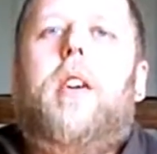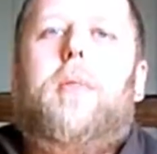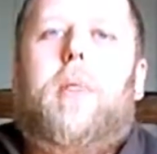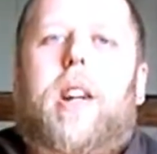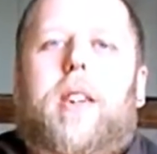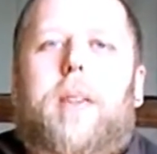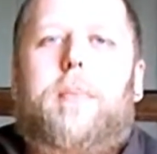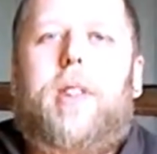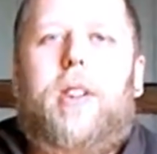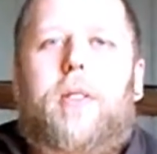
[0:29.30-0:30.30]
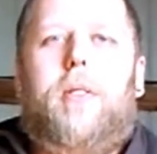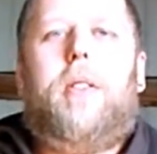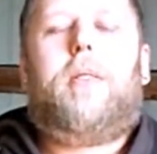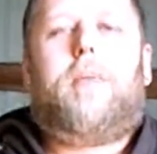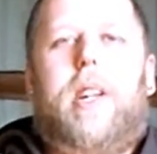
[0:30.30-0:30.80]
Welcome to
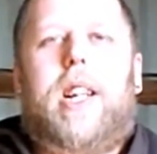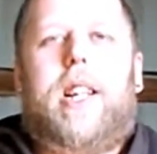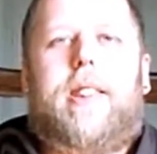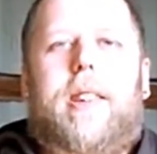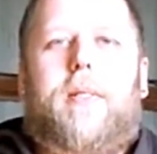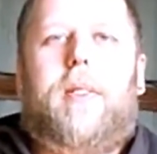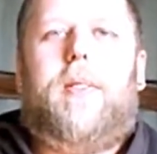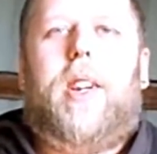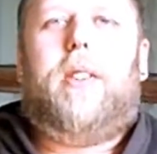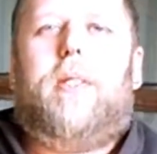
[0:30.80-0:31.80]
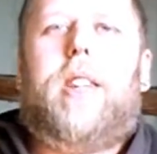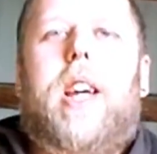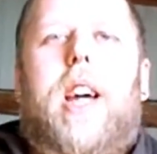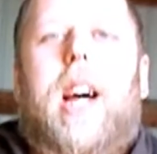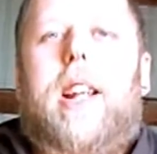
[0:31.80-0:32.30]
Realistic Reviews.
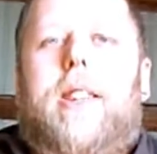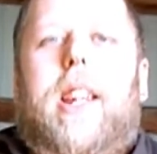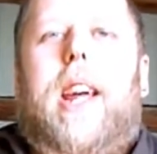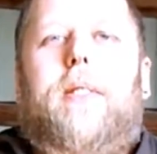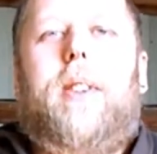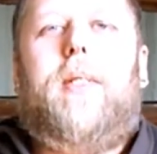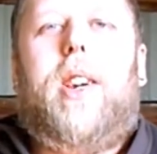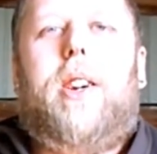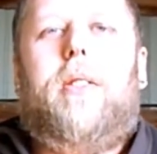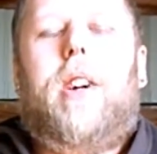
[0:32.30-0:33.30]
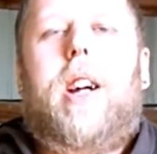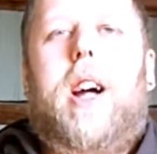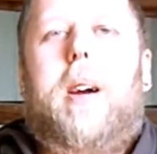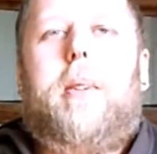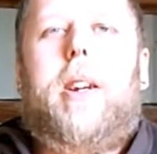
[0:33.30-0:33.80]
On today's review,
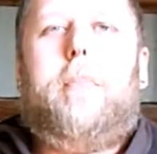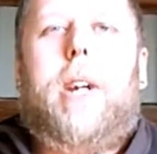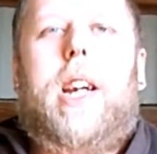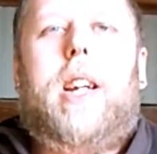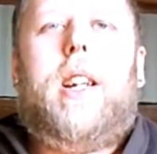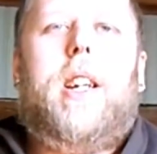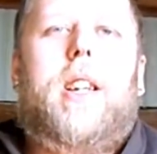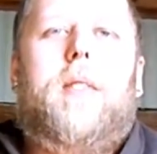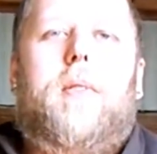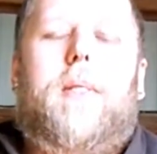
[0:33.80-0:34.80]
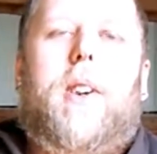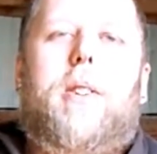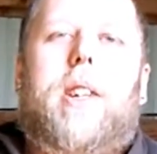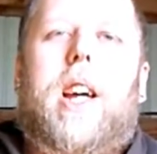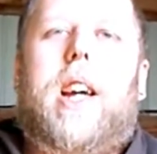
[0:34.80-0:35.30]
I'm going to be
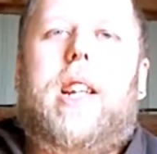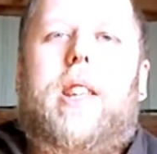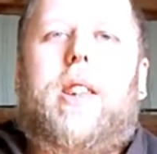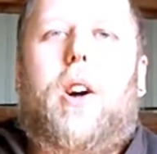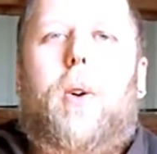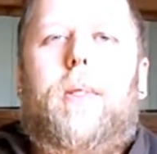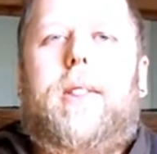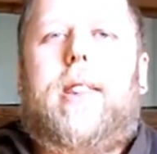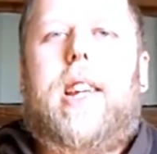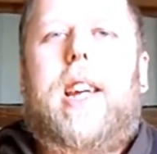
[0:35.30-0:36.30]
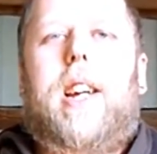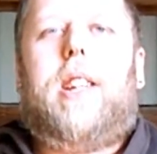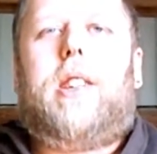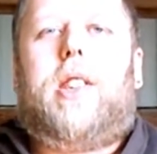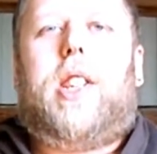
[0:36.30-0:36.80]
reviewing the Cold
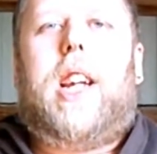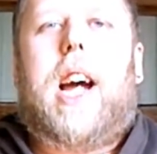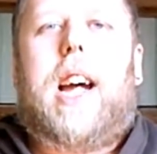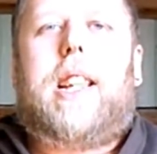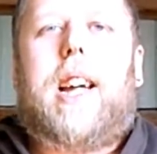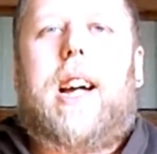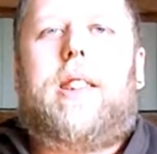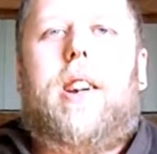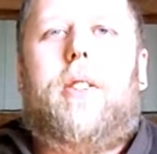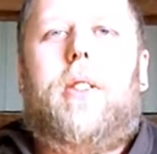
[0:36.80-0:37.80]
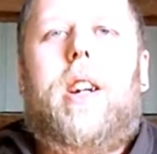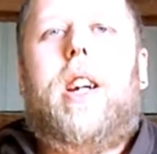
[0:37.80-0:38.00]
Steel GI Tanto,